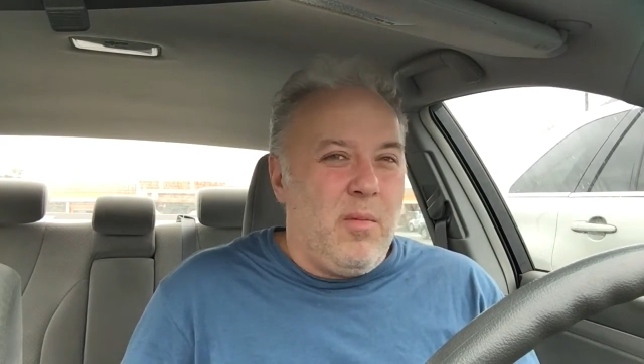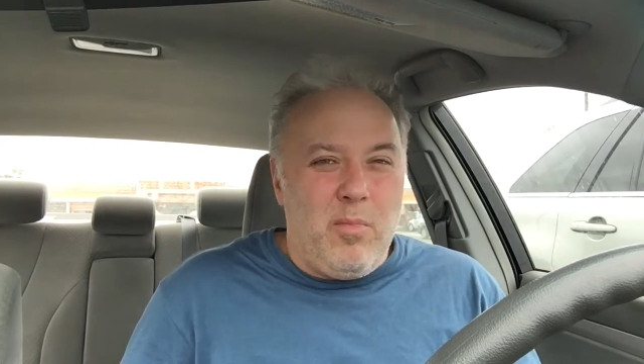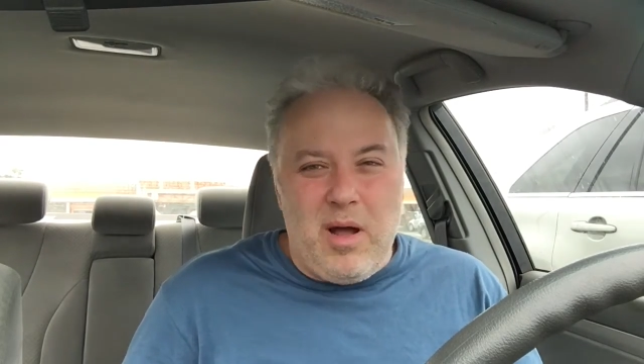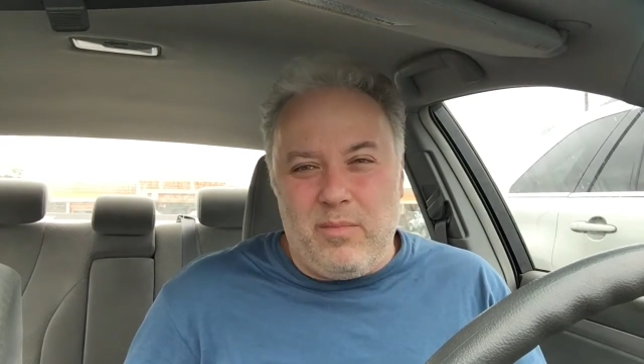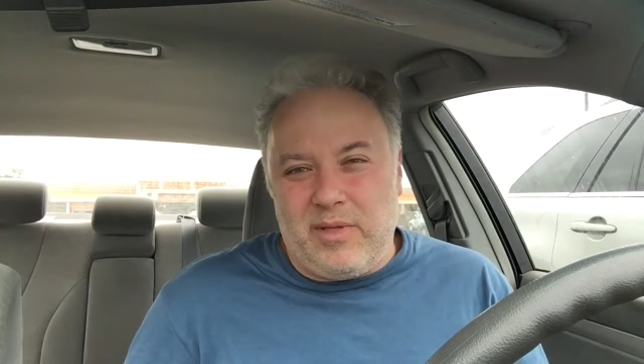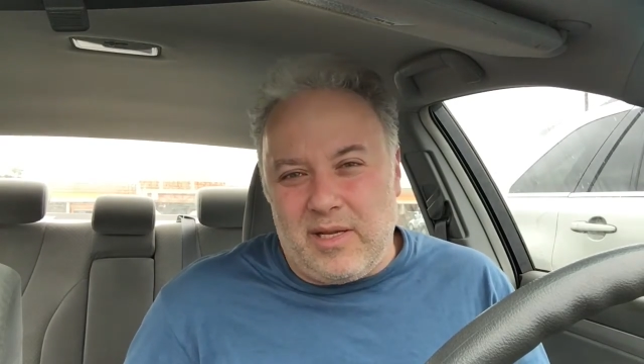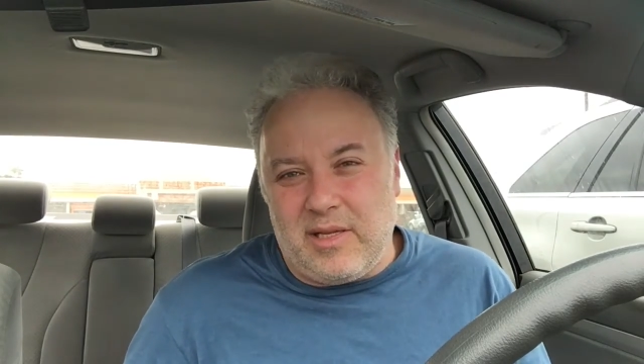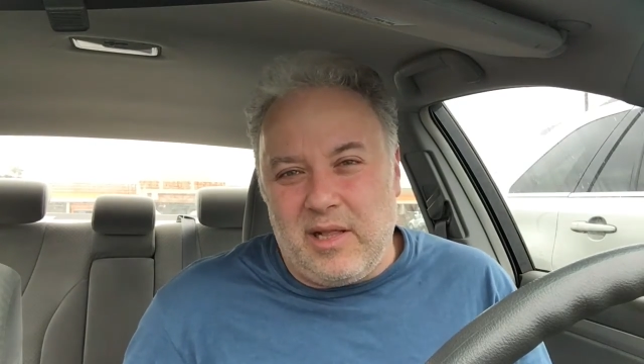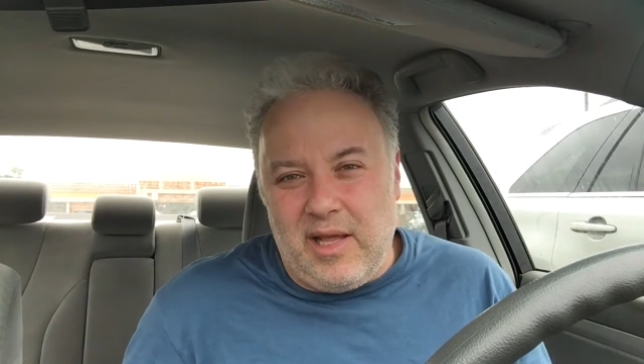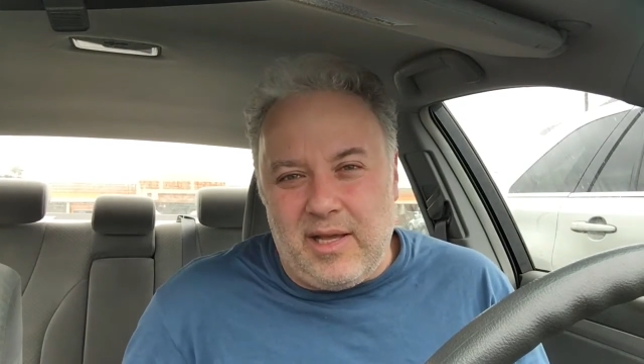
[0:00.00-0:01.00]
mom
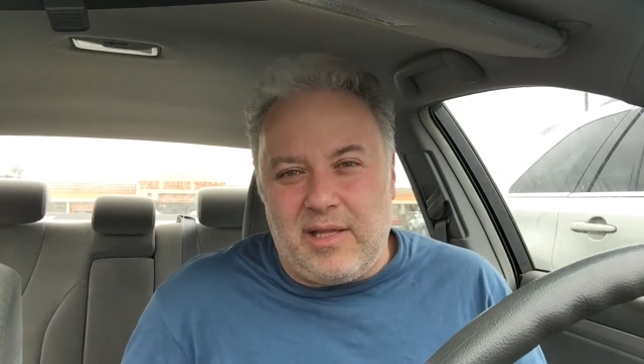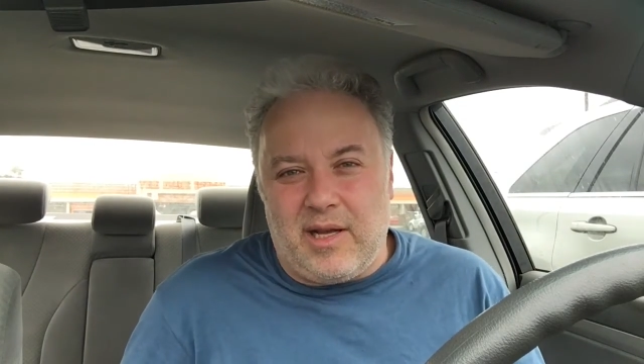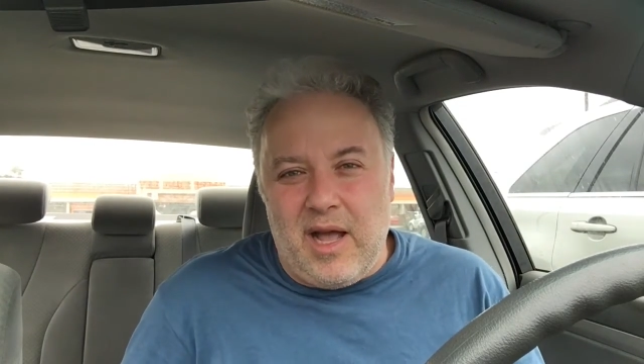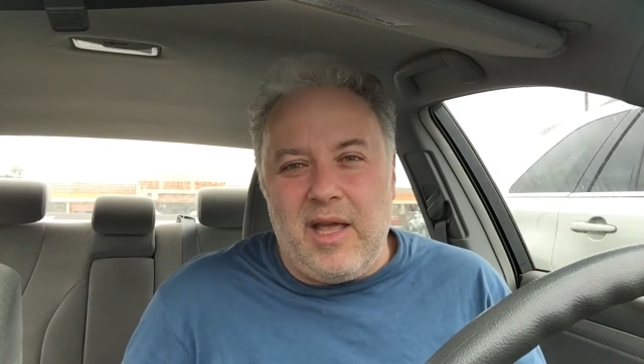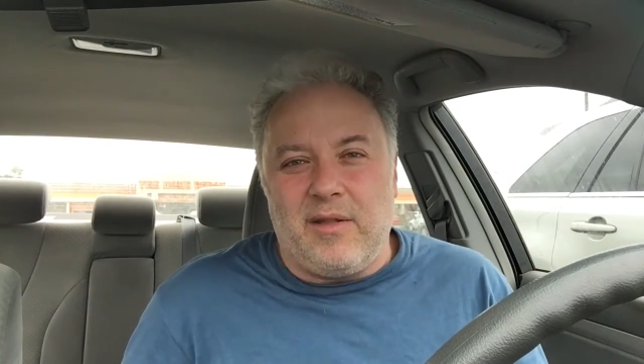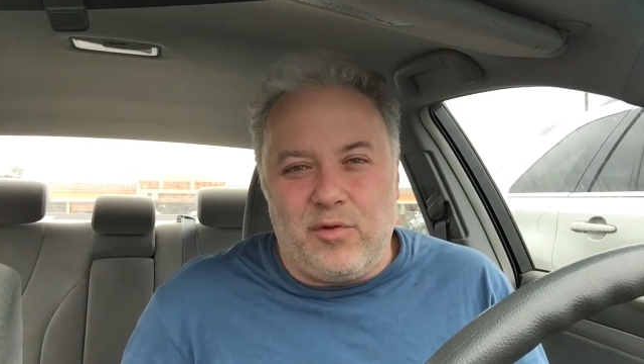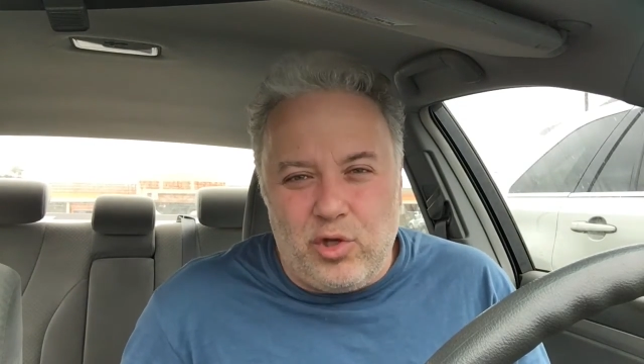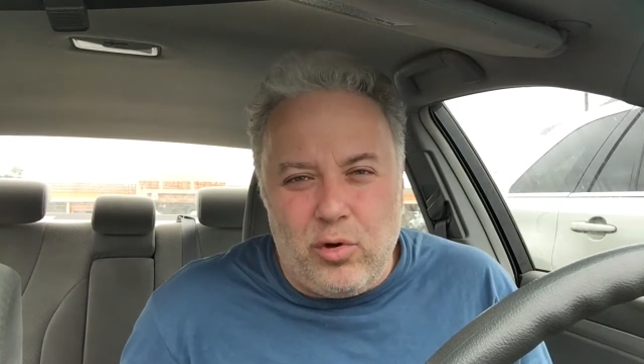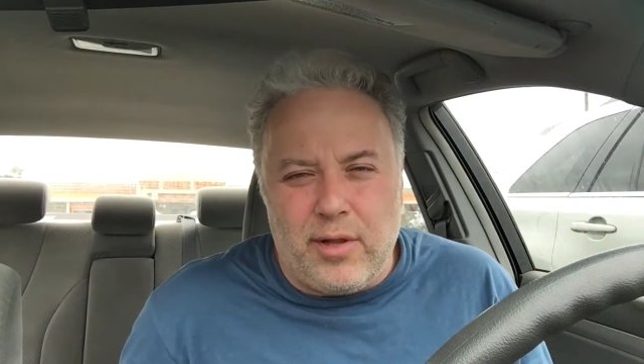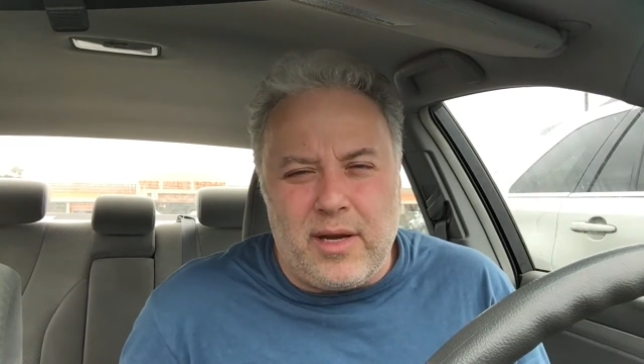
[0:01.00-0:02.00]
doesn't like the kind of
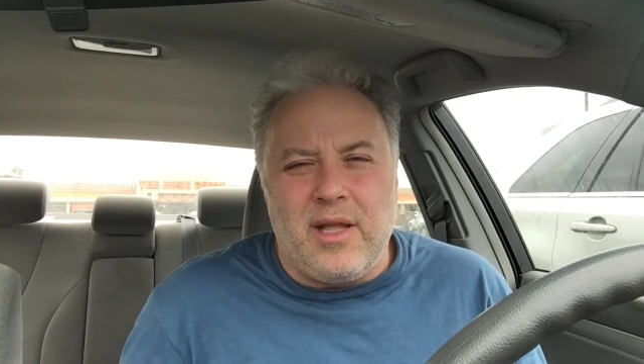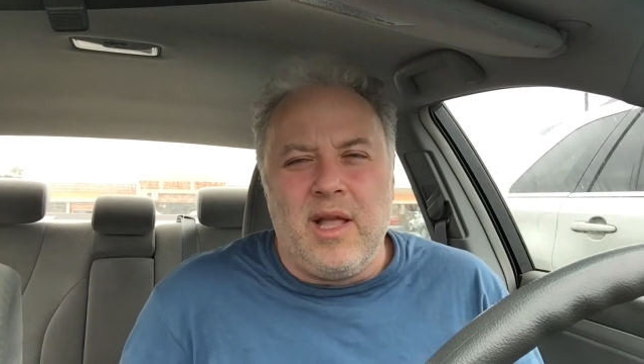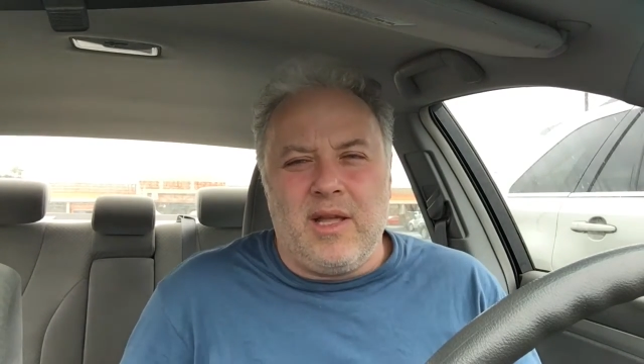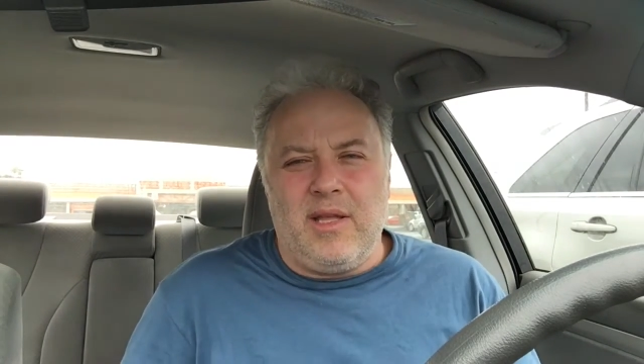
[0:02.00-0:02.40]
jewelry